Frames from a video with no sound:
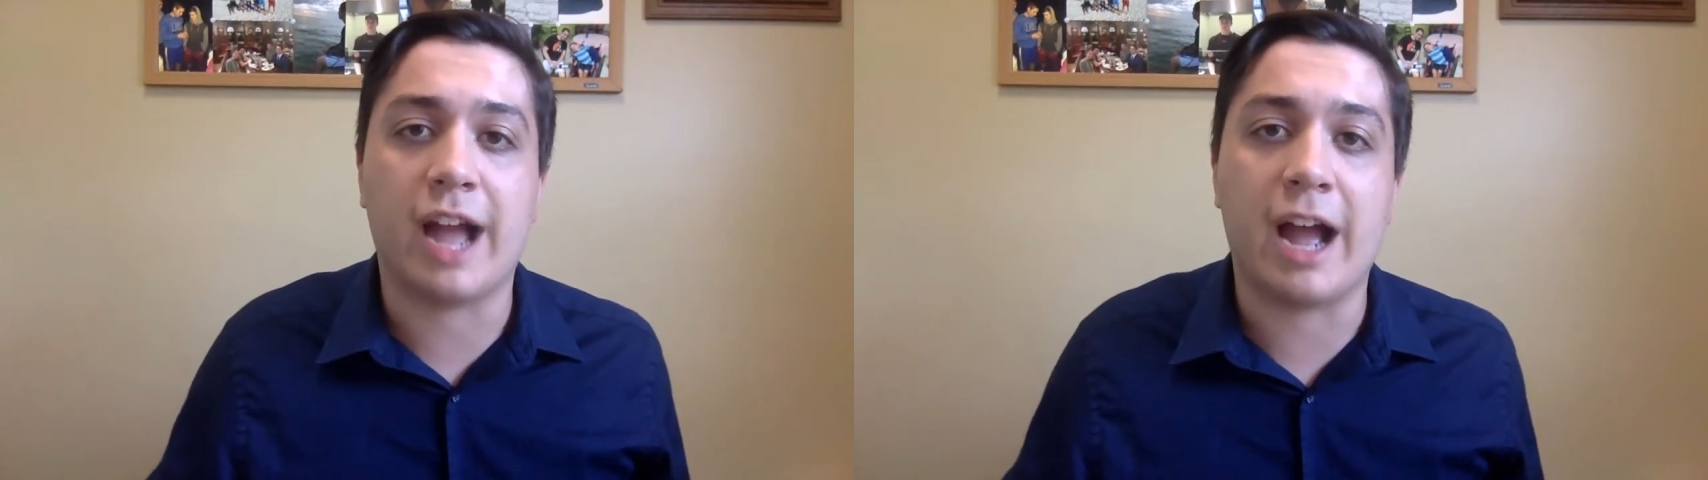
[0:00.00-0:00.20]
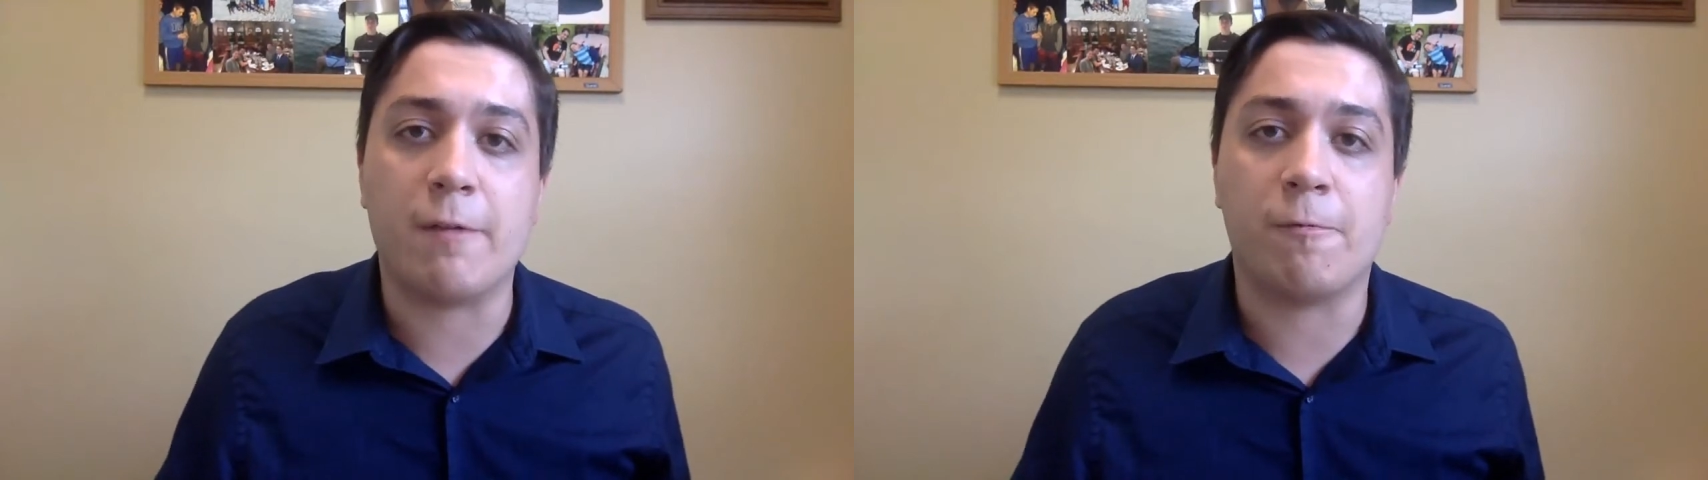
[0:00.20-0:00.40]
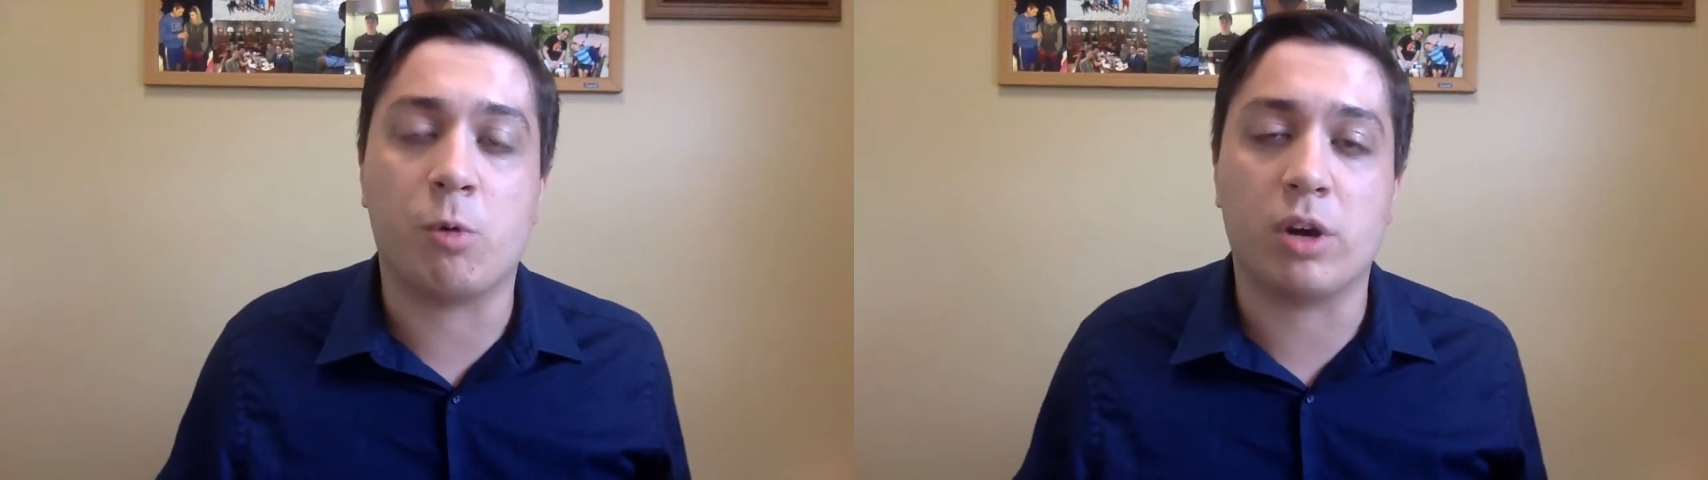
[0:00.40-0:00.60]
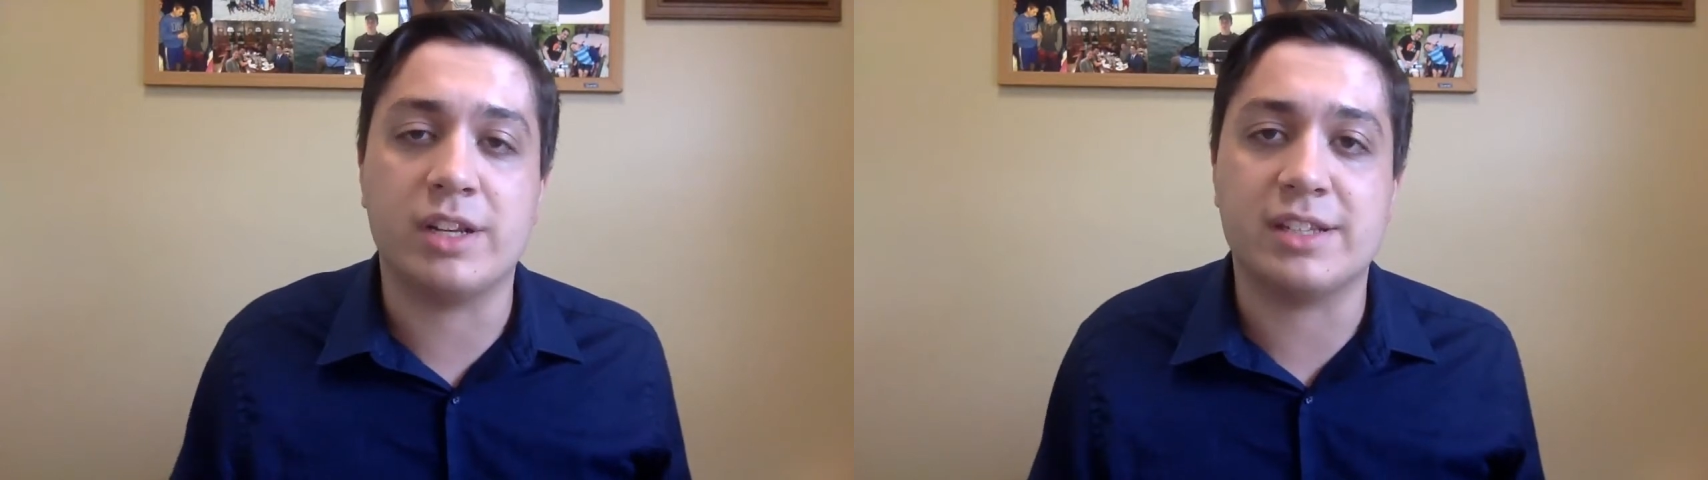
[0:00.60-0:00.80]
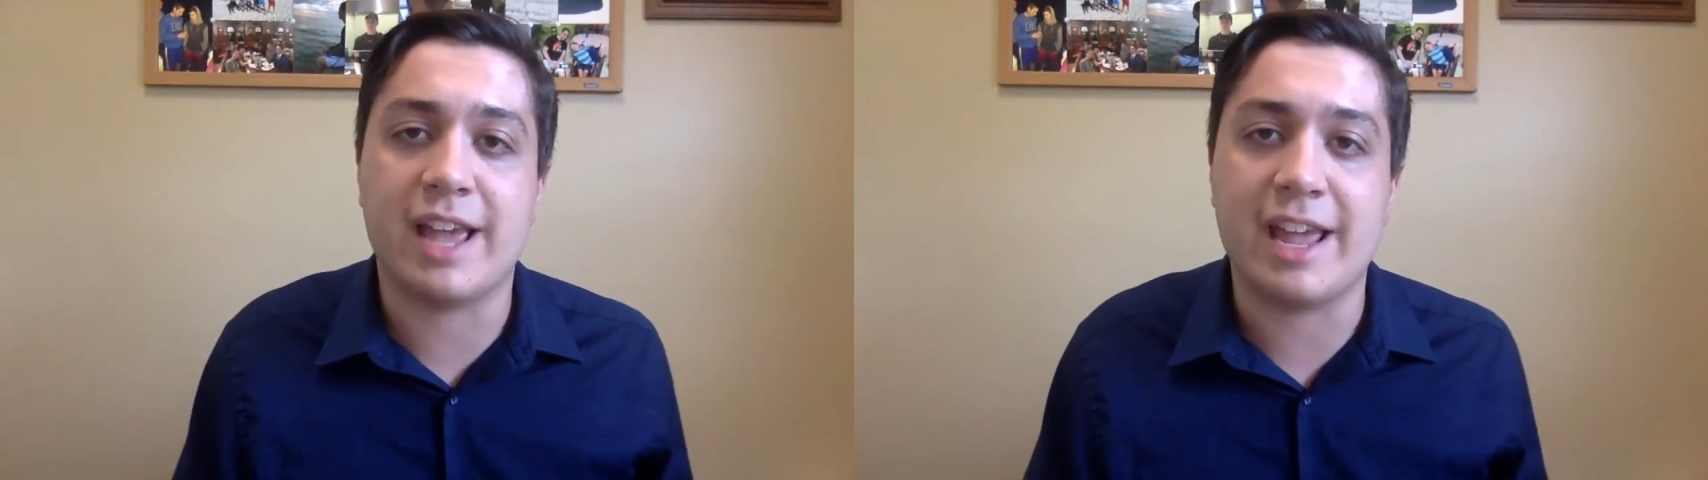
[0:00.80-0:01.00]
guy for
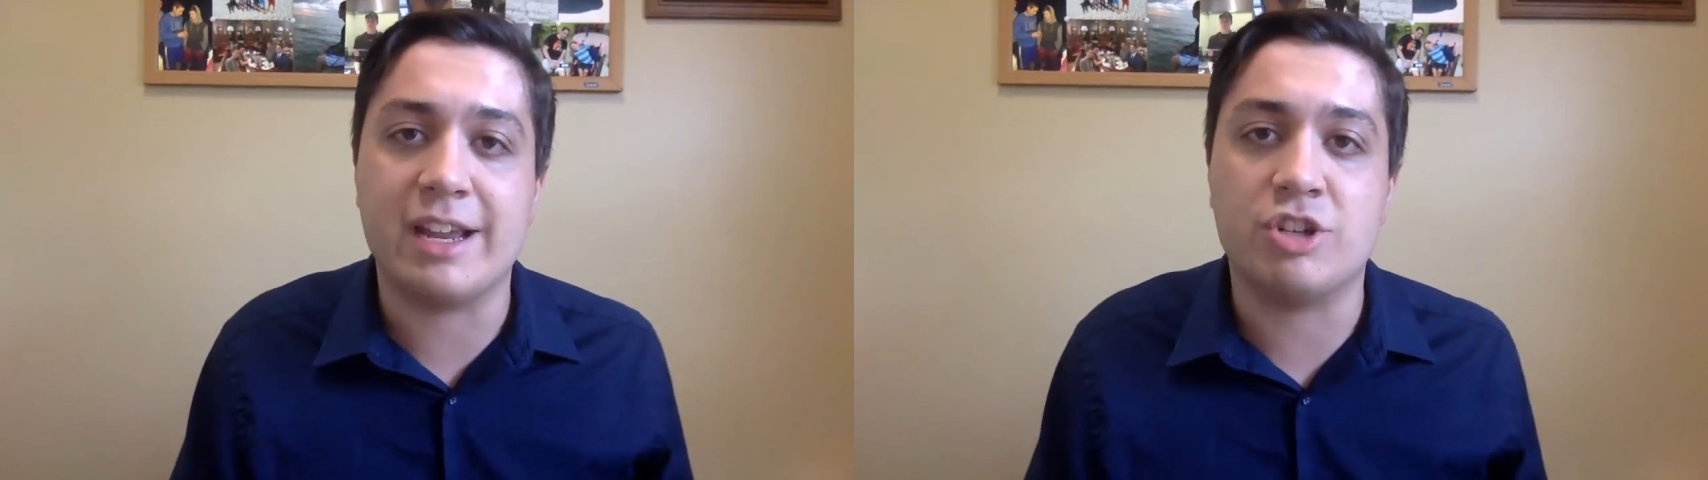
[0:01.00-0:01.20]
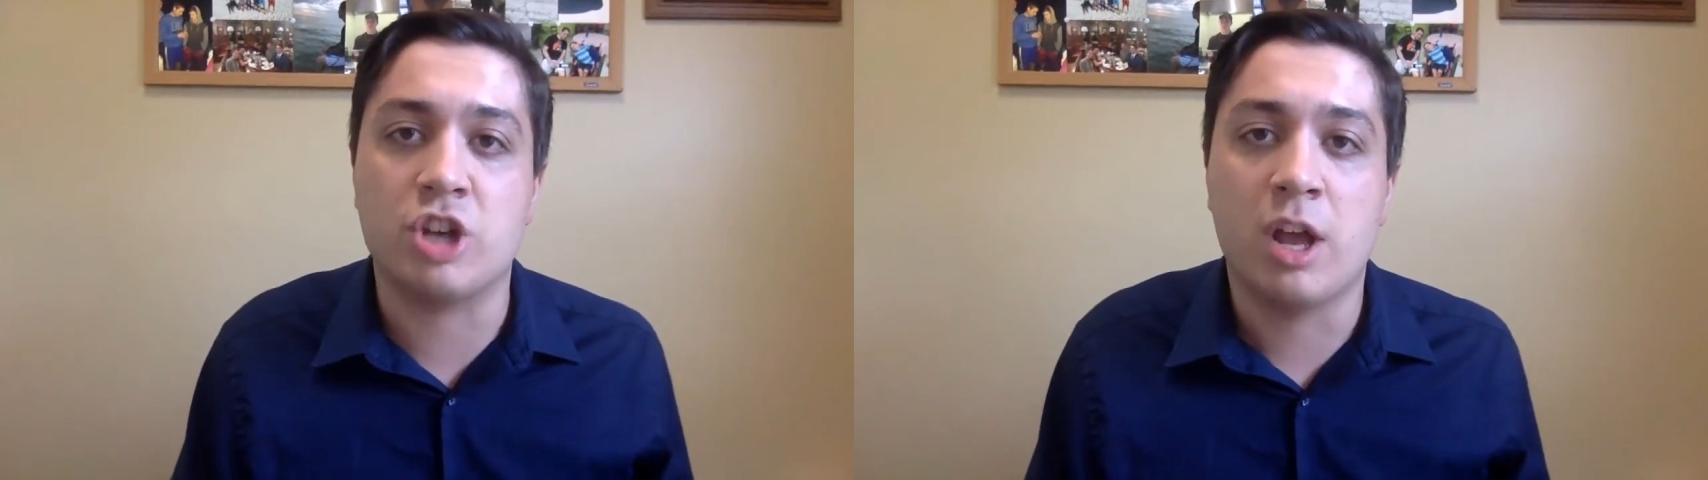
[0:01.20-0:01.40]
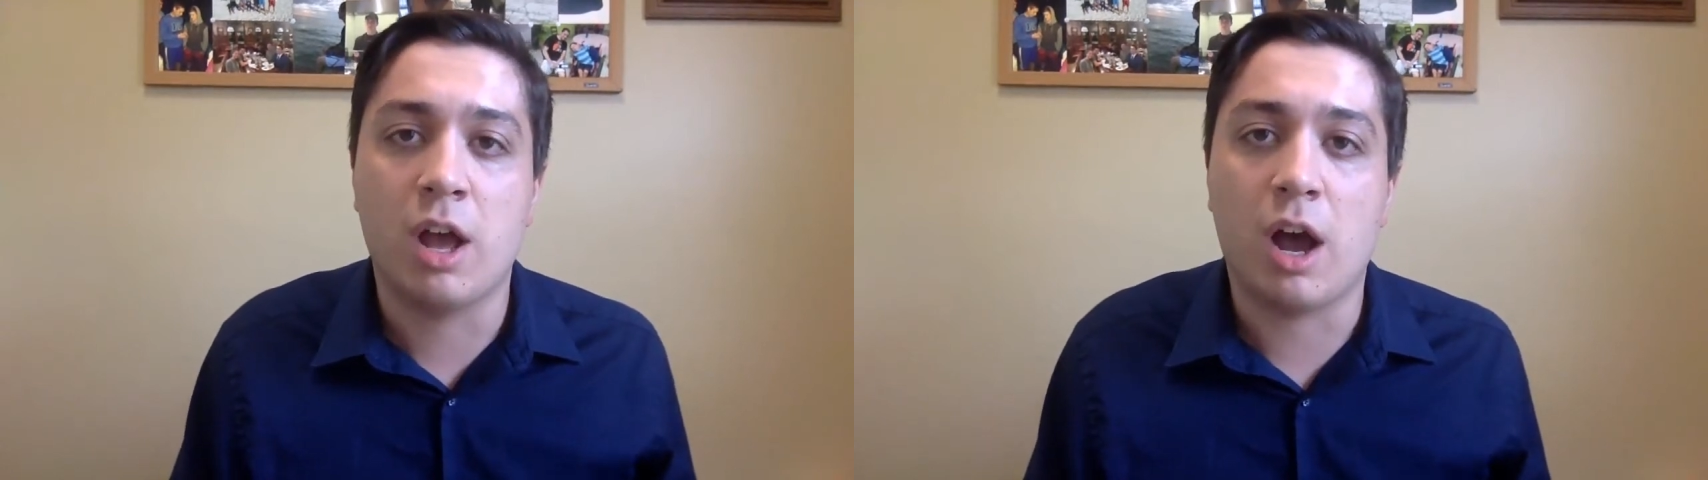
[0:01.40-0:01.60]
his age.